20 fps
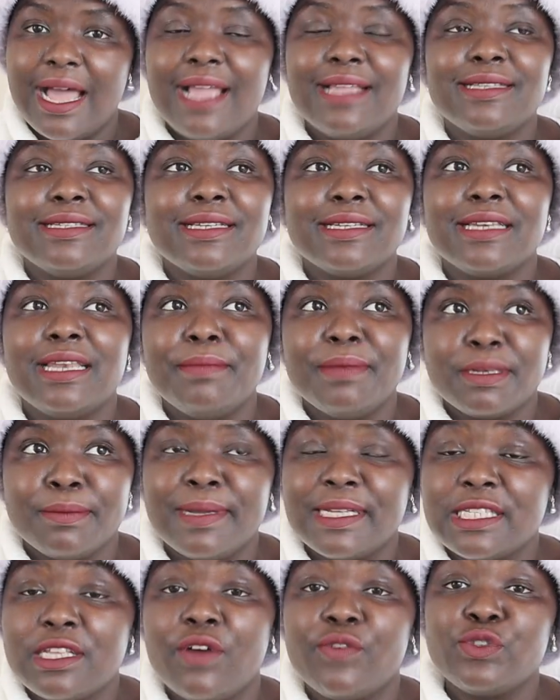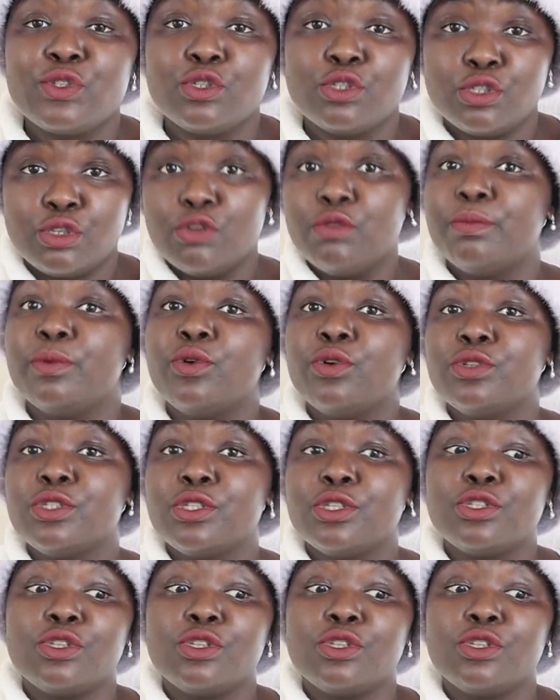I did limit myself to two books.